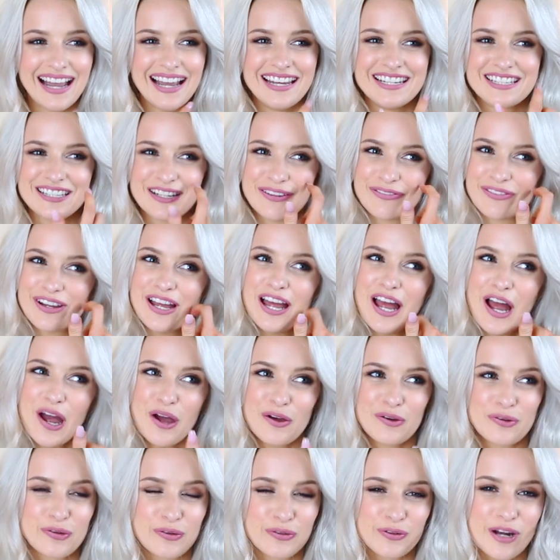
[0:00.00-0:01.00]
kind of
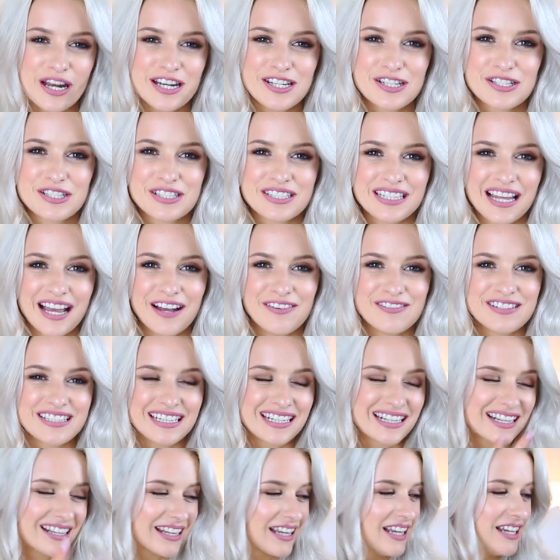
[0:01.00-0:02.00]
French
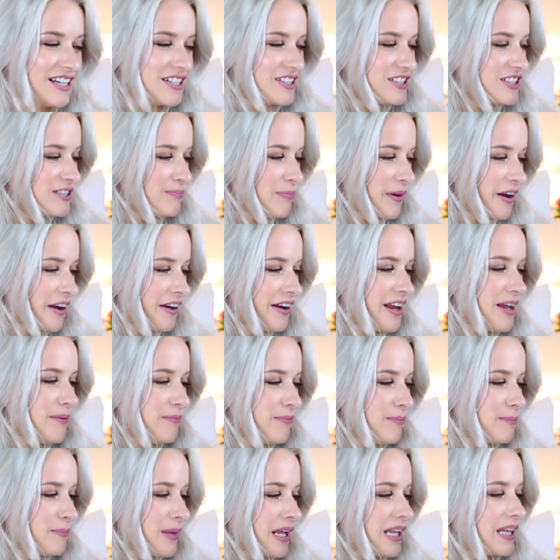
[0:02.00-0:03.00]
sounding spin on it.
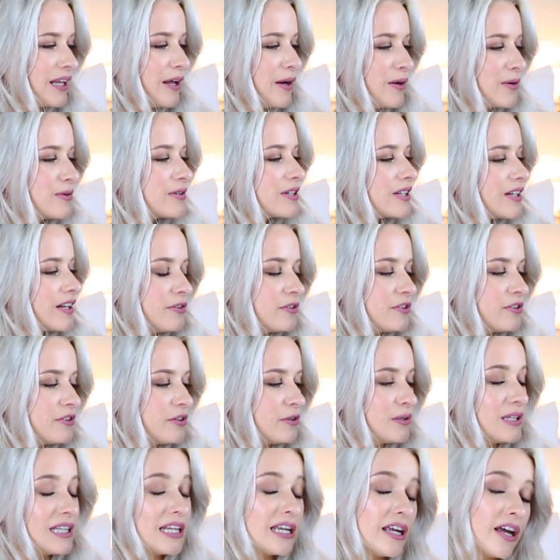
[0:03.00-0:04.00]
Malone
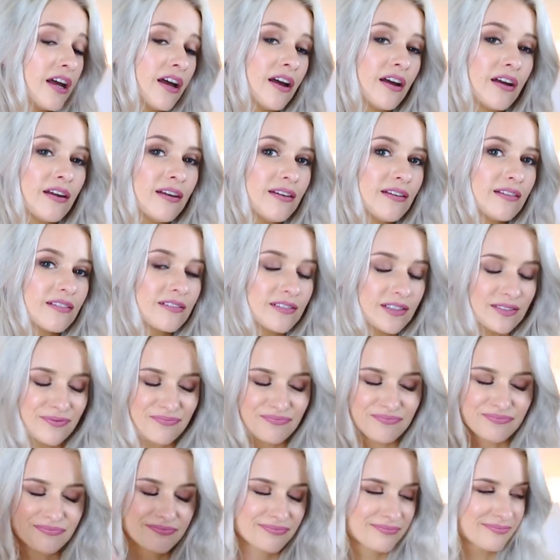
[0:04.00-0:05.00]
Soulier.
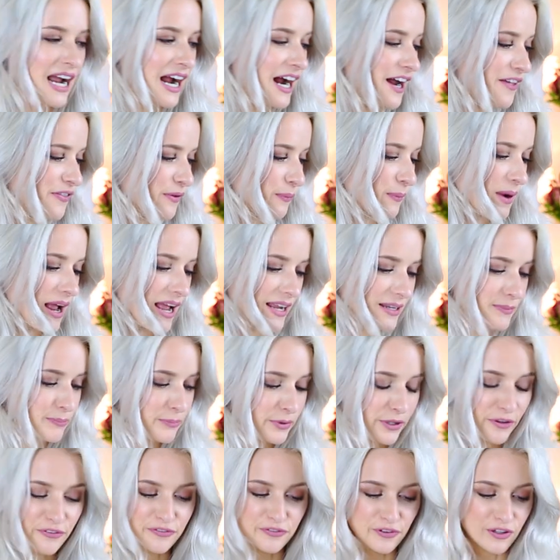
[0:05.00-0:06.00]
Either way,
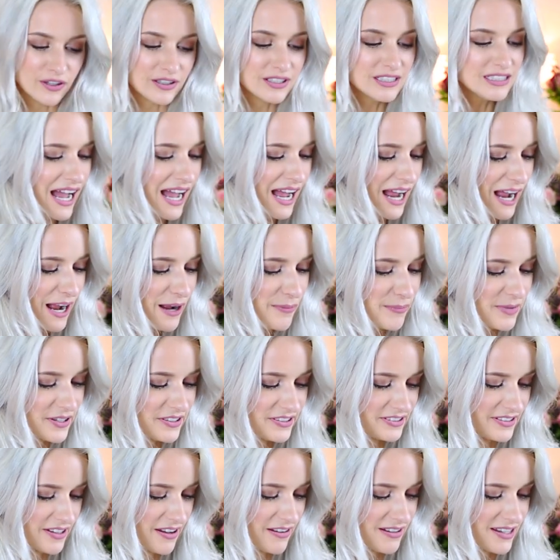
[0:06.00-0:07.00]
beautiful. Um,
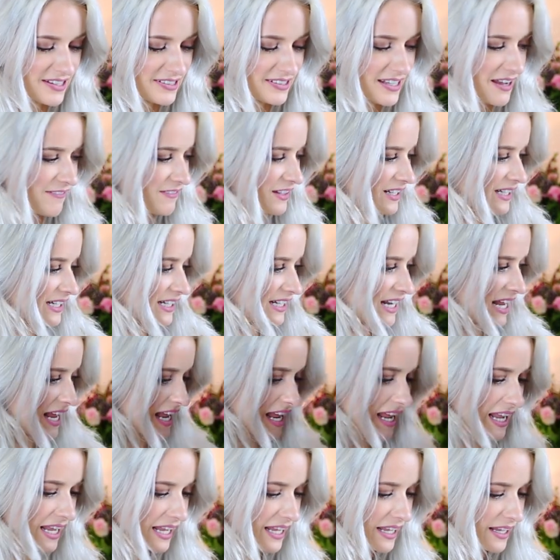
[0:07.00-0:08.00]
so let's have a look in
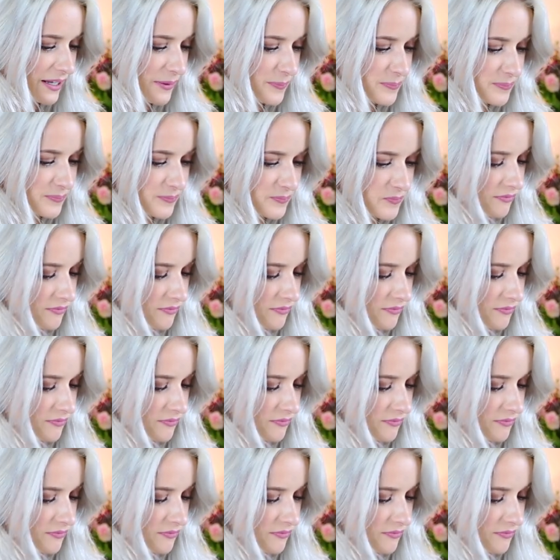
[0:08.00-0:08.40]
here.